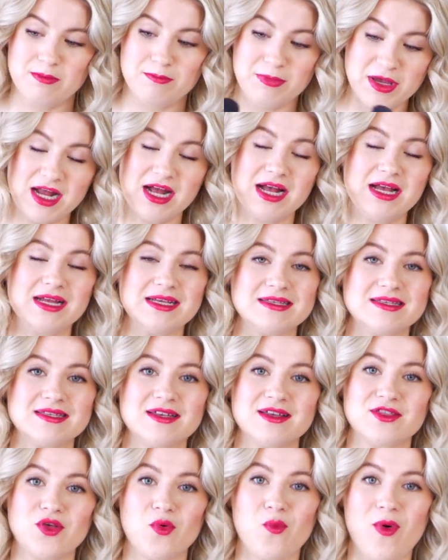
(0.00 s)
because
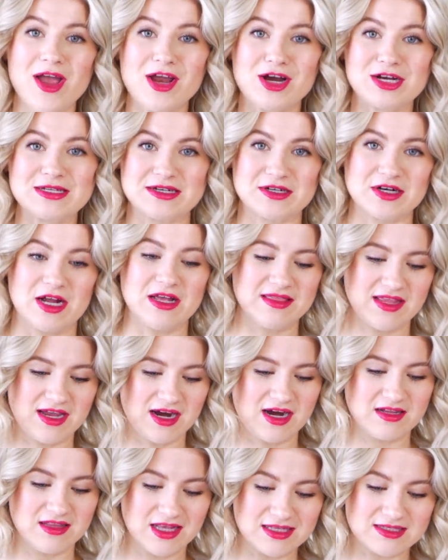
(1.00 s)
the wires are not
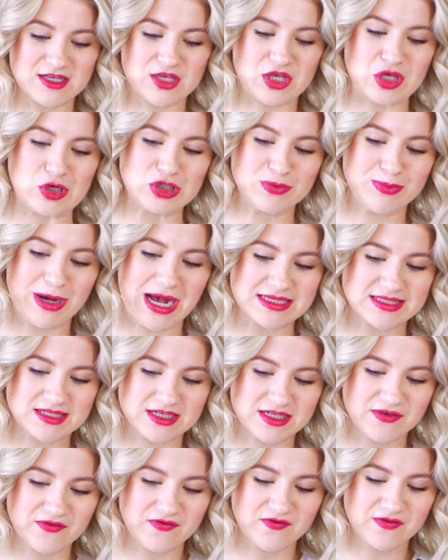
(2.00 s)
there. That's a huge
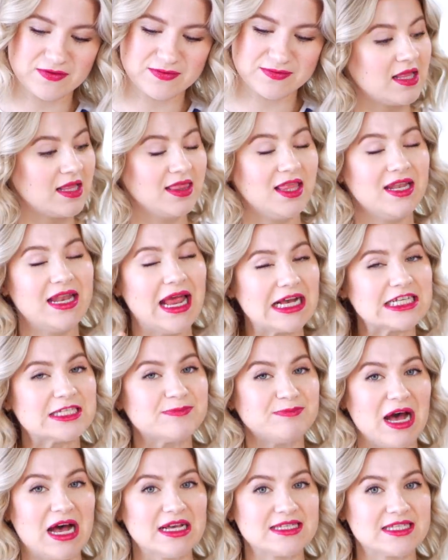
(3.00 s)
positive. The next
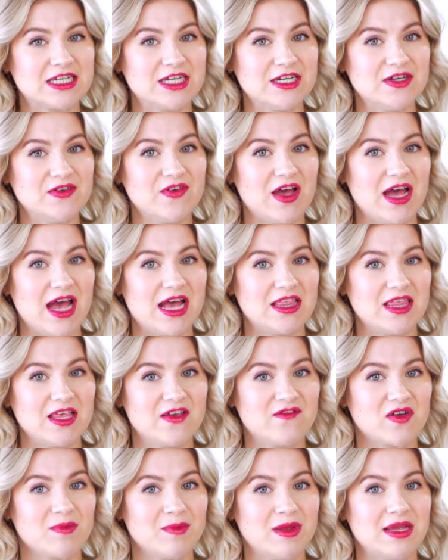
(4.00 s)
positive, I think
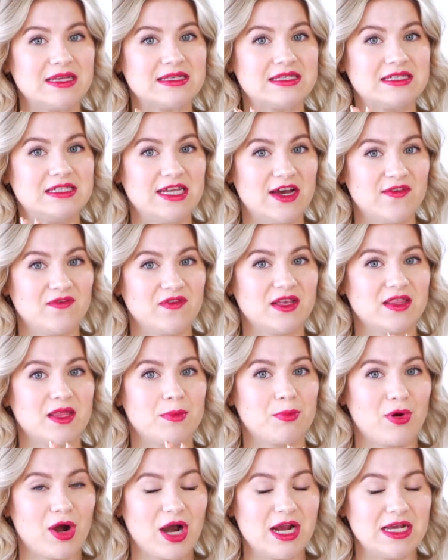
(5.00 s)
for me, is definitely the
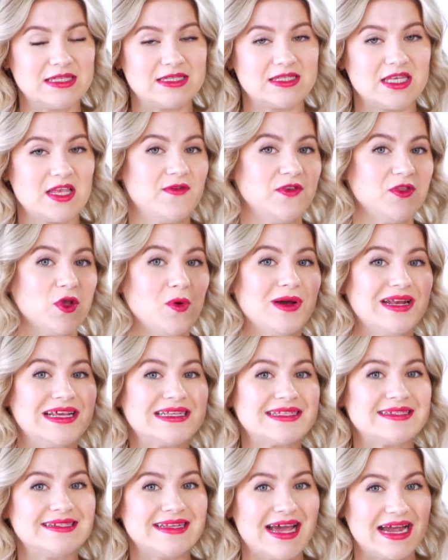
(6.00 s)
price. Even though it
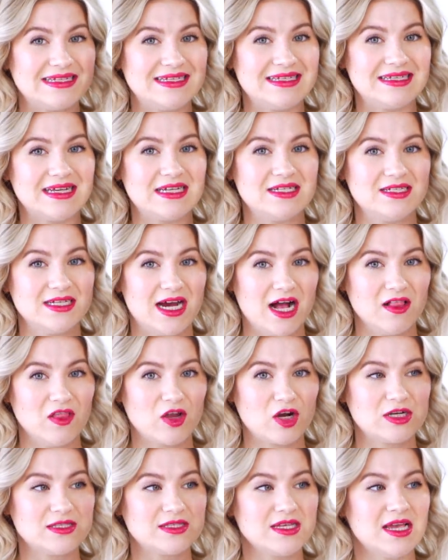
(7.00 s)
is
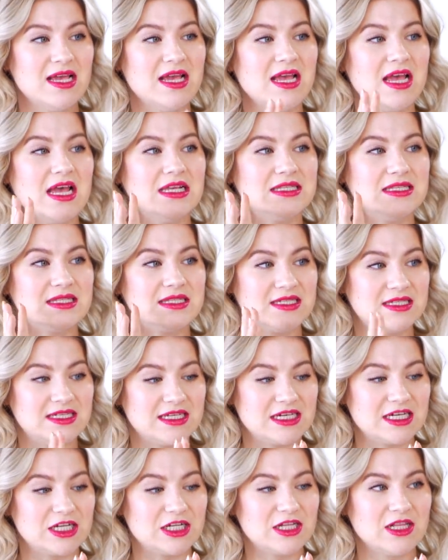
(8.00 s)
$99, it's
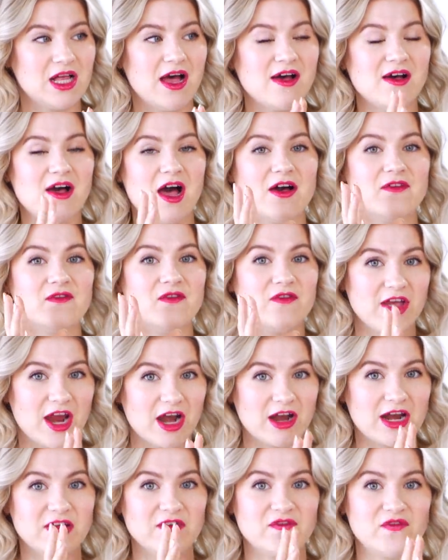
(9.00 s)
still a
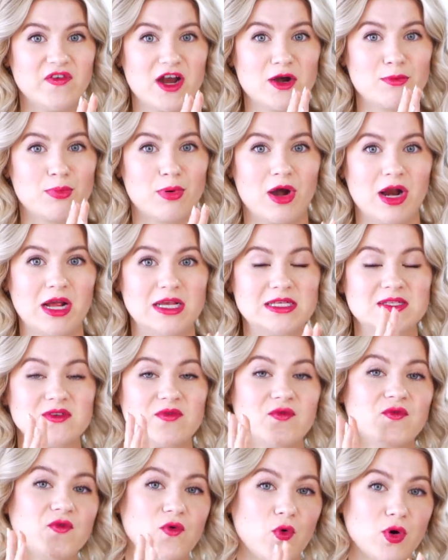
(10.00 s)
very fair price
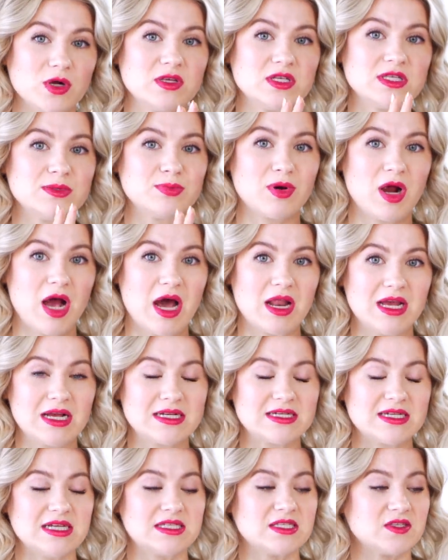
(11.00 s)
for this
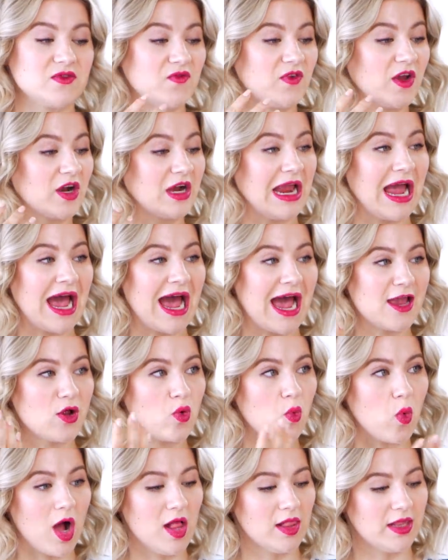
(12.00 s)
product. It's very high
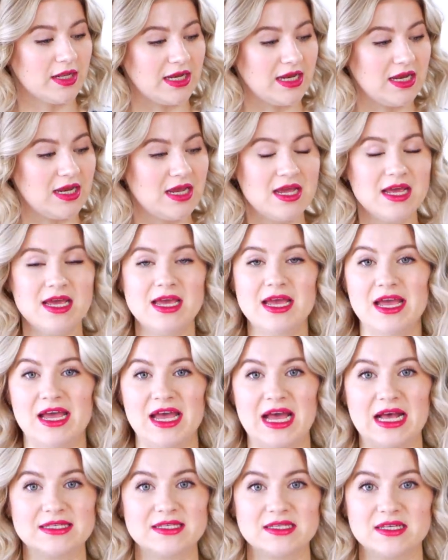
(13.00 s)
quality. It
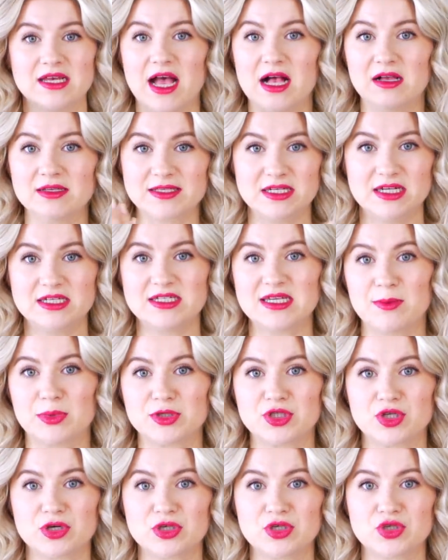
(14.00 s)
has LCD
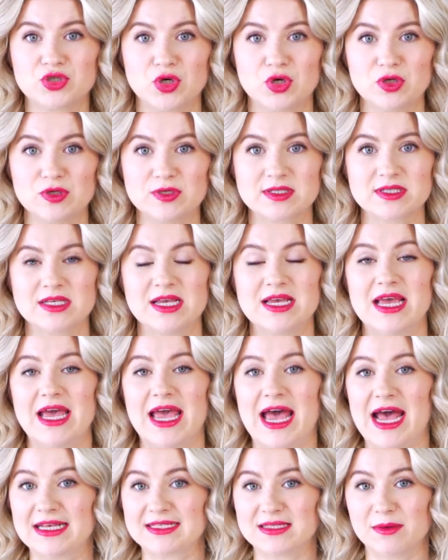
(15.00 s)
temperature controls. It
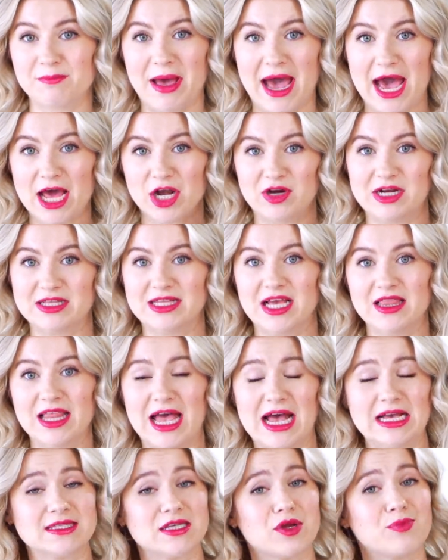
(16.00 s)
has a battery that
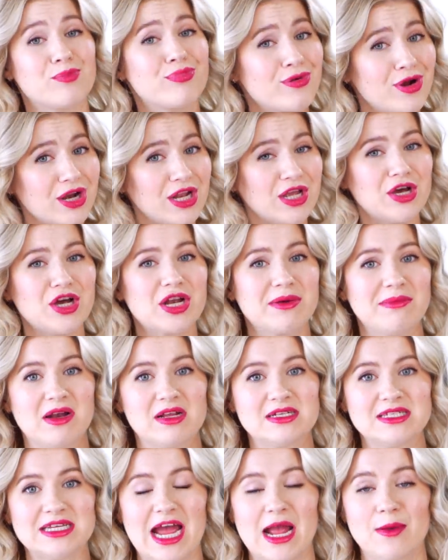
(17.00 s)
lasts a pretty good amount
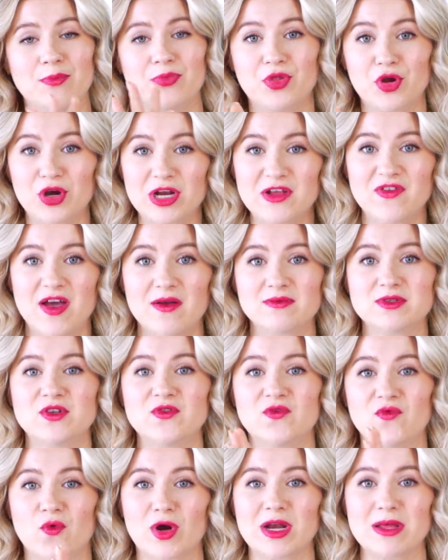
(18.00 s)
of time, 35 to
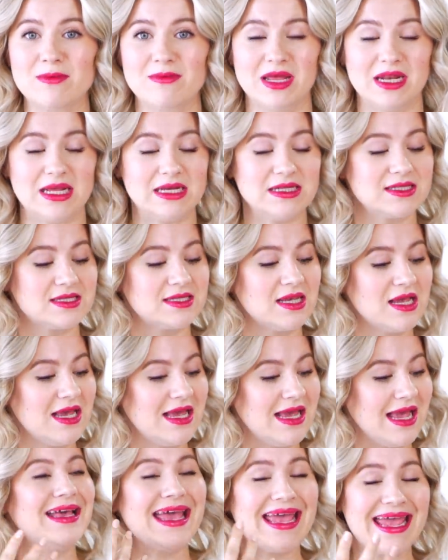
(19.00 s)
40 minutes.
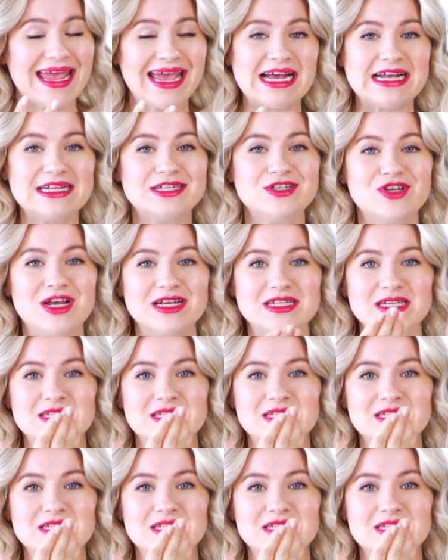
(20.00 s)
And you get